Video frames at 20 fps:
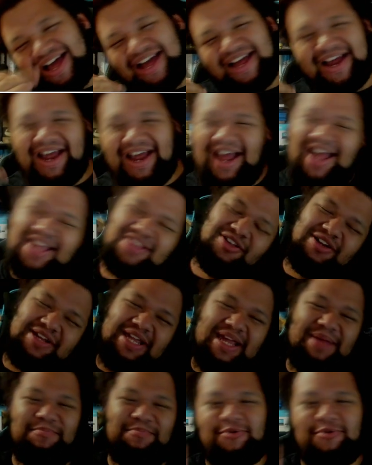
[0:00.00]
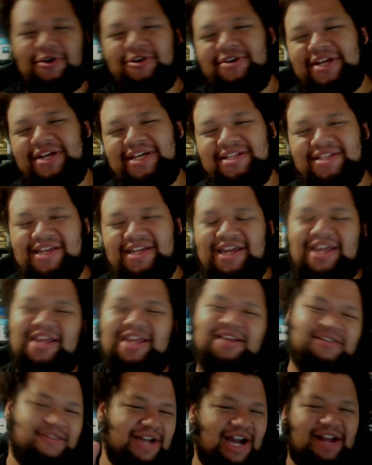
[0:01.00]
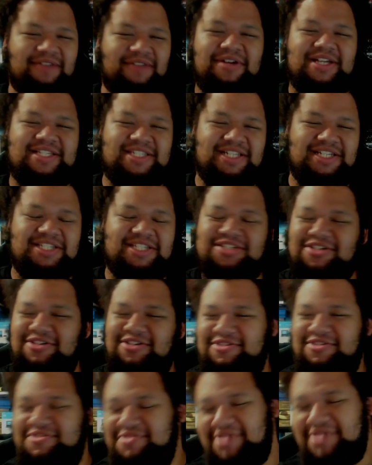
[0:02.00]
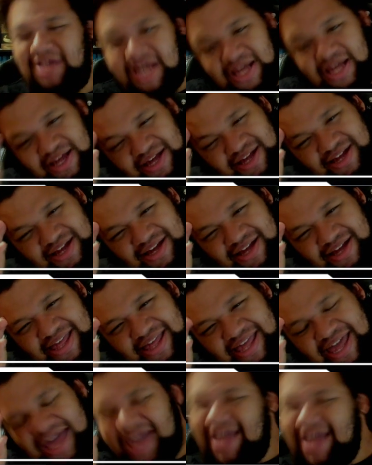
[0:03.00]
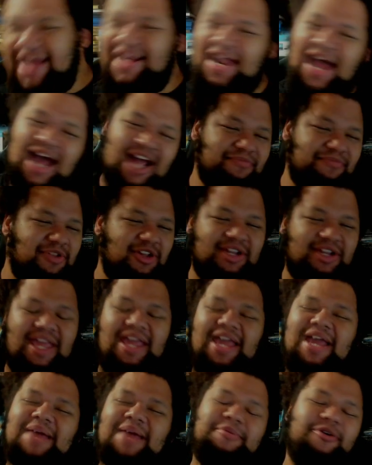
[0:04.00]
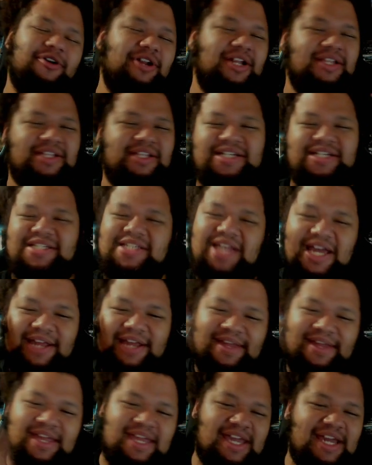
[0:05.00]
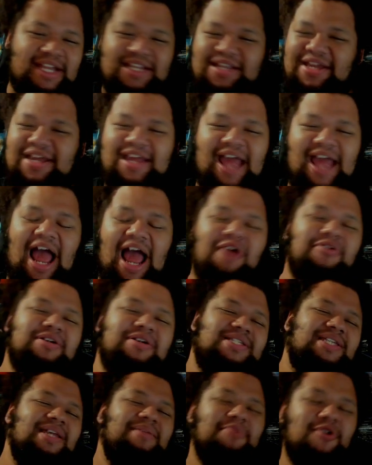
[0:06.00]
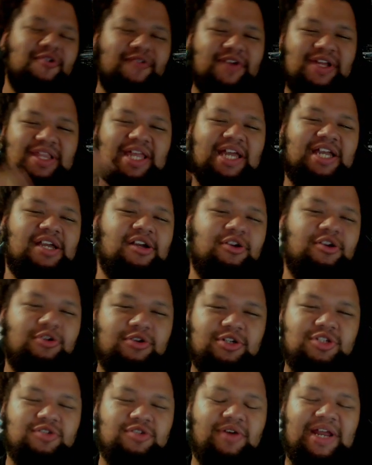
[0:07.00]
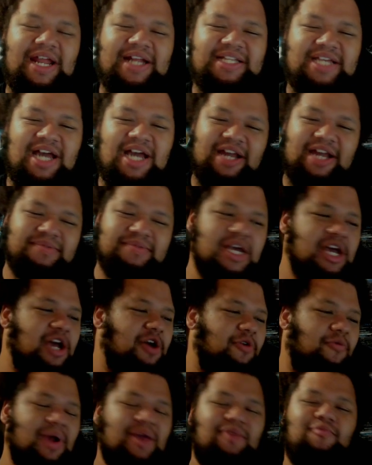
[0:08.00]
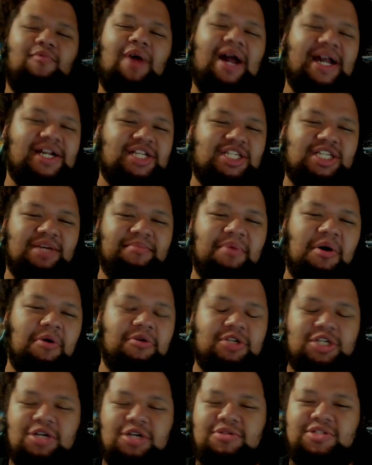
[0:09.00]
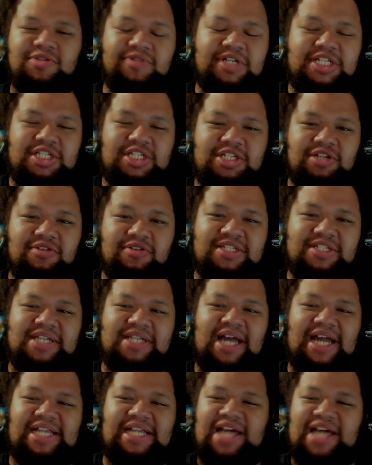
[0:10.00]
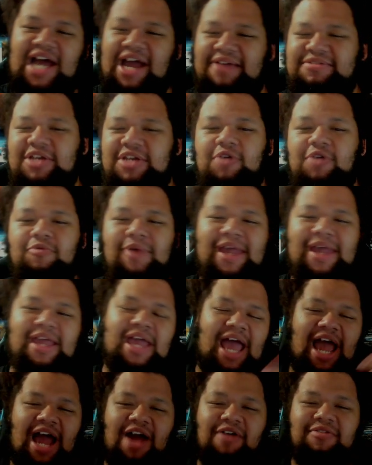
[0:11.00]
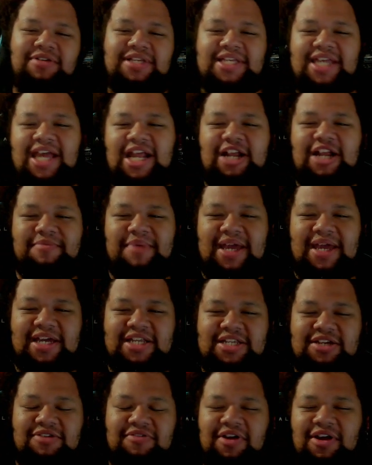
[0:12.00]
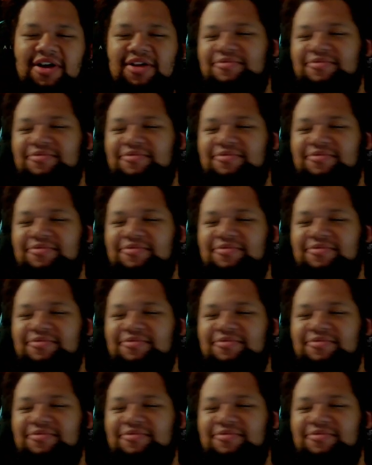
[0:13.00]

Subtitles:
I look at Brody Lee, God rest his soul, and I'm looking at Brody Lee's like he can't. How is he moving like a cruiserweight at times? Wait, why is Samoa Joe doing suicide dives? Wait, how is Kenny Omega doing all?